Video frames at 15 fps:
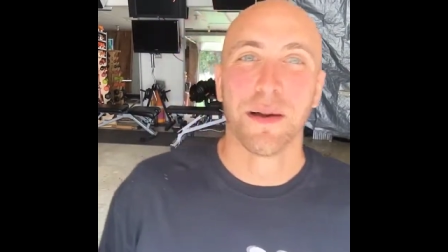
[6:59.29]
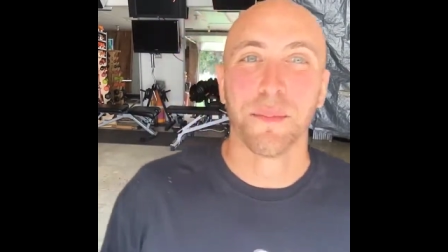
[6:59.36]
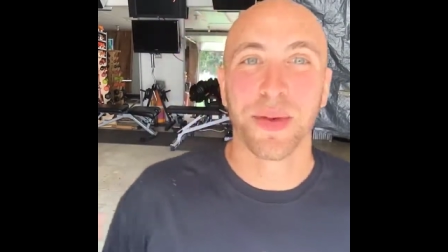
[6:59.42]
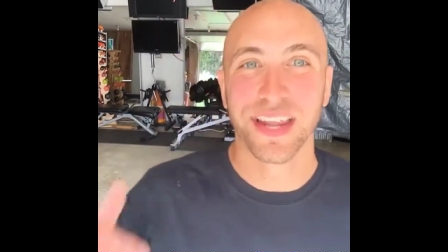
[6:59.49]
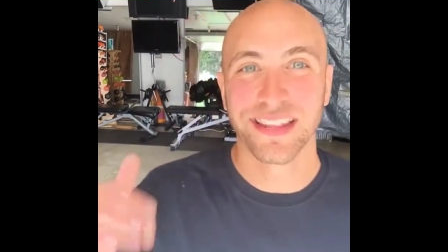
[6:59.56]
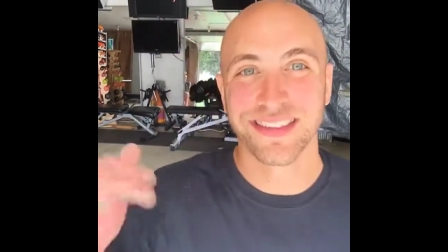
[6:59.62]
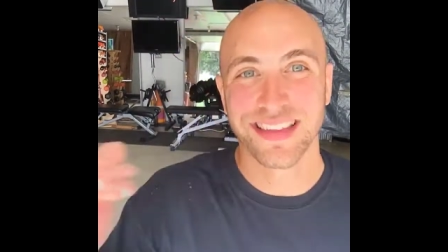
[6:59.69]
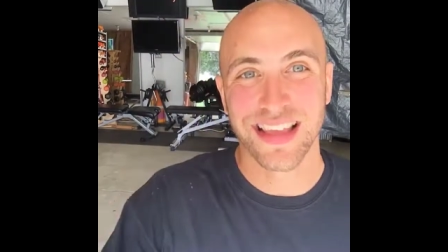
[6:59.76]

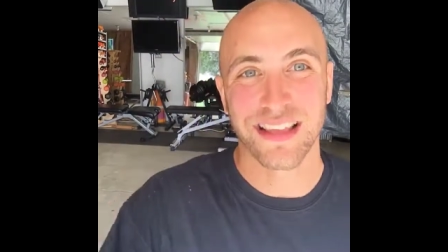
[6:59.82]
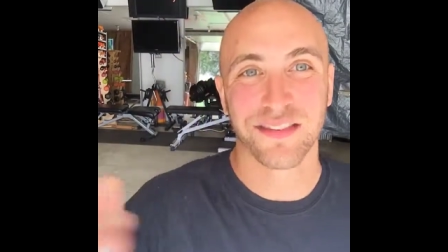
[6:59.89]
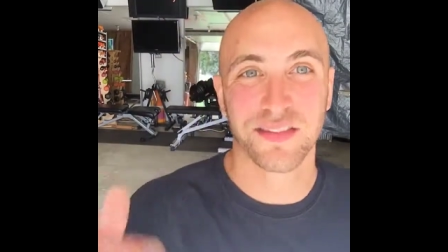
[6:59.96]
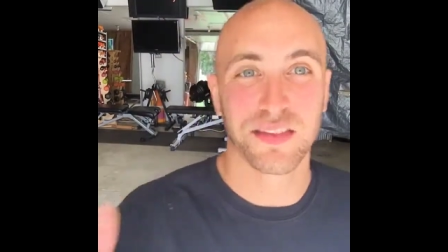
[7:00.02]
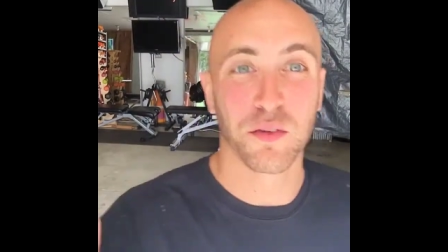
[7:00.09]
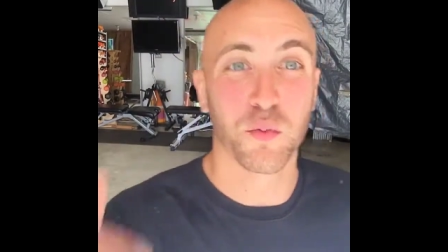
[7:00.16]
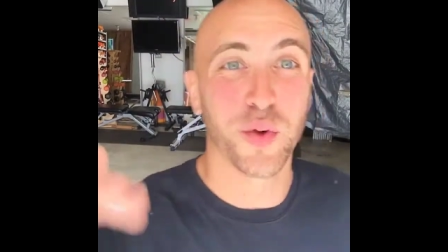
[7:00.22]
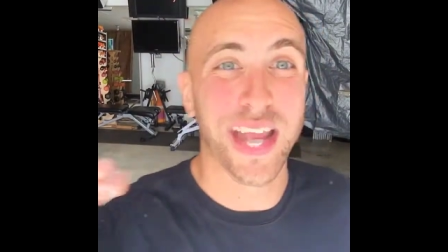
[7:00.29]
but it's, it's
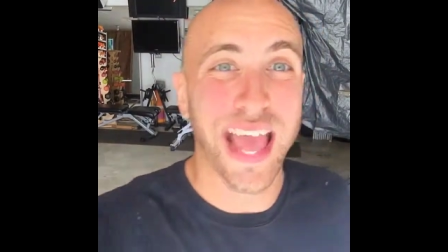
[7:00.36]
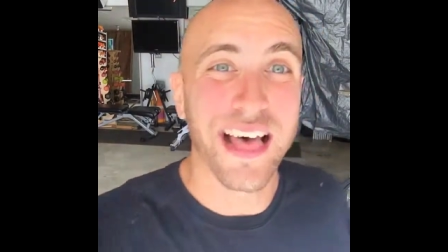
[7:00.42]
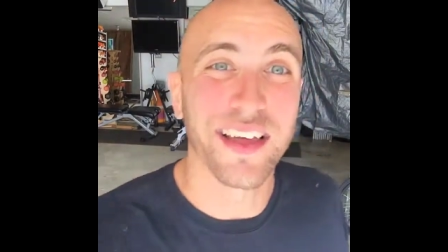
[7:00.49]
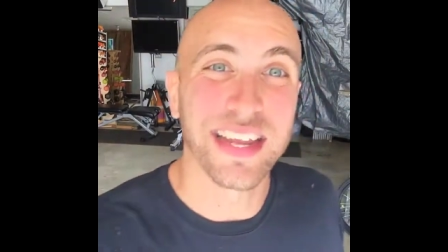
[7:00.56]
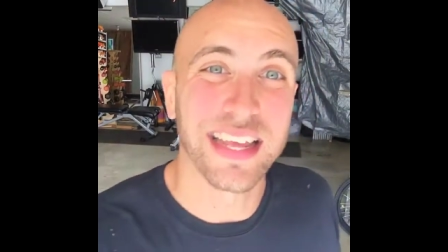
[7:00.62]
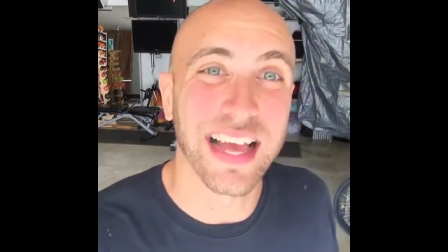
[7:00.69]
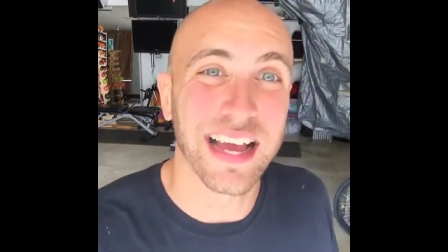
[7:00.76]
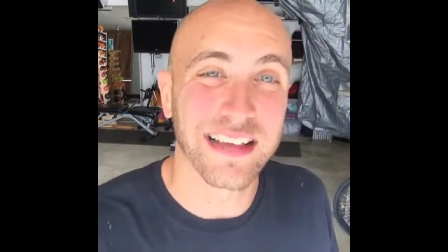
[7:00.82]
the
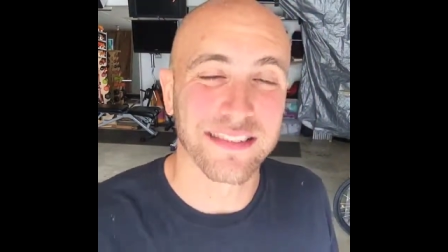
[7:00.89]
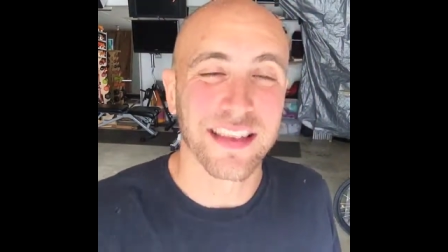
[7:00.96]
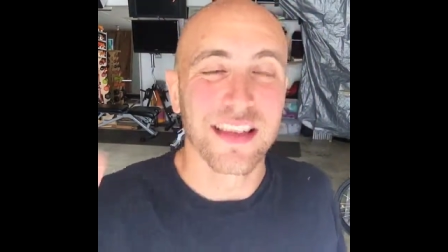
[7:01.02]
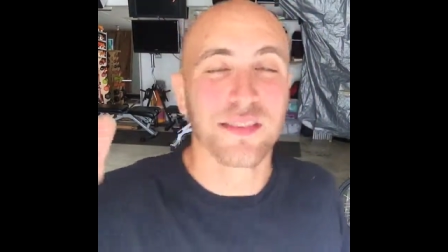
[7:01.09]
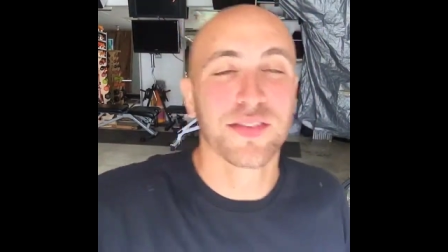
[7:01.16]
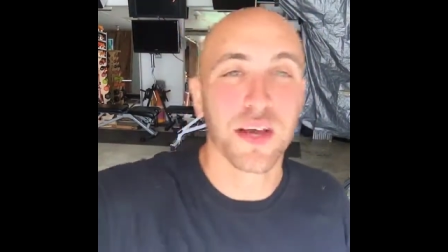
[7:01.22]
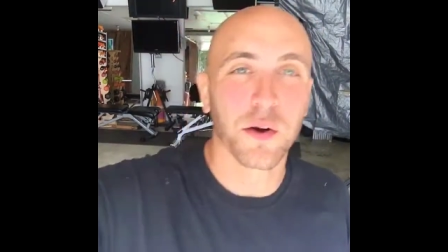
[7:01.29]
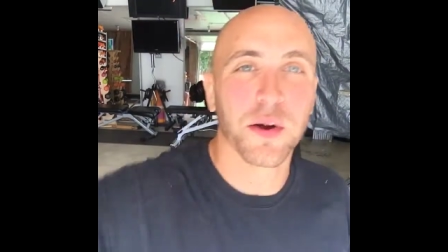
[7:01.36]
reality, guys.
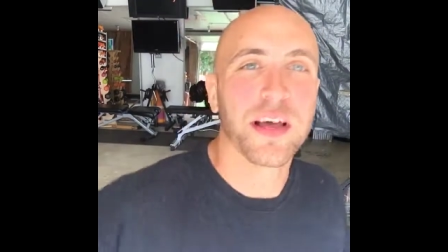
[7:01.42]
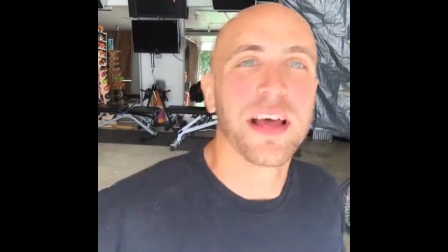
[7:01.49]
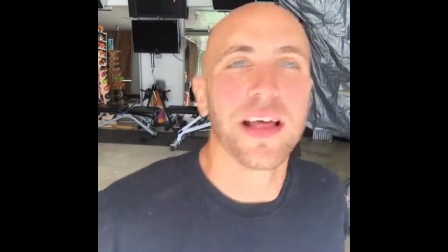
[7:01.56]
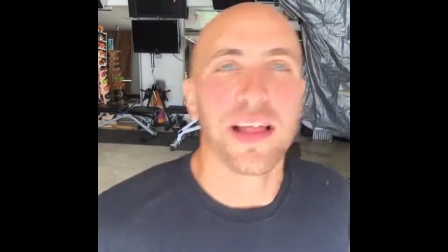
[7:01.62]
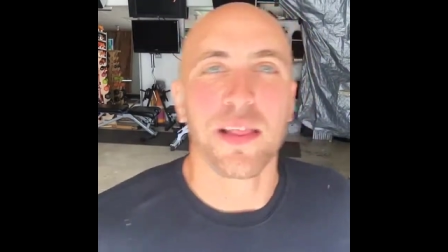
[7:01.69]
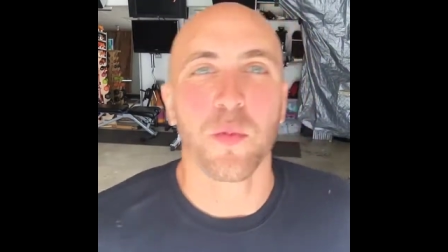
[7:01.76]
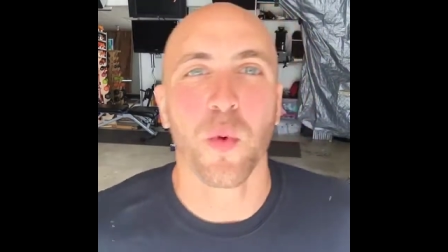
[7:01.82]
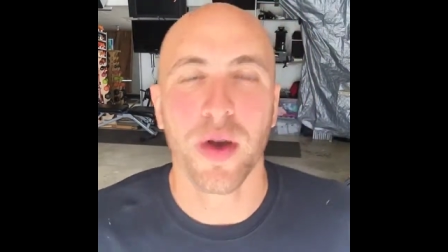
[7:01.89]
So,
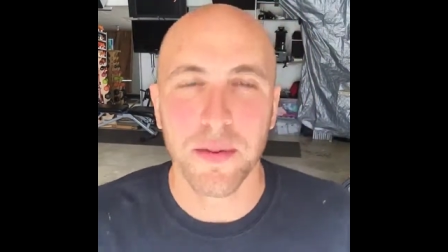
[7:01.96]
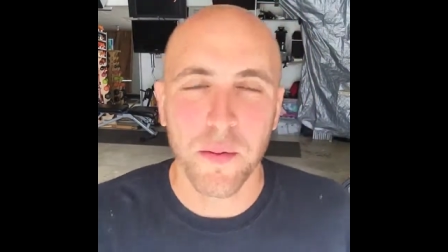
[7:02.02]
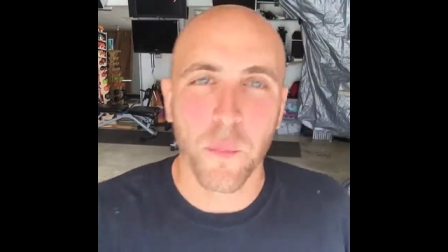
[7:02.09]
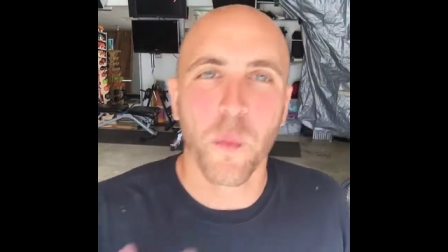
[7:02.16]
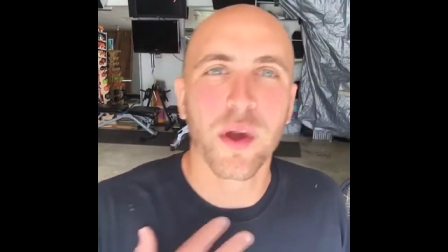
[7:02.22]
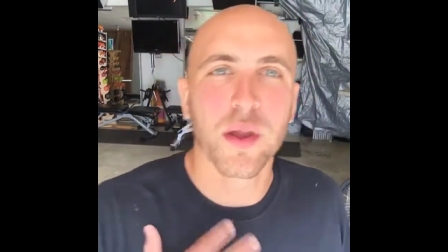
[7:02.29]
what,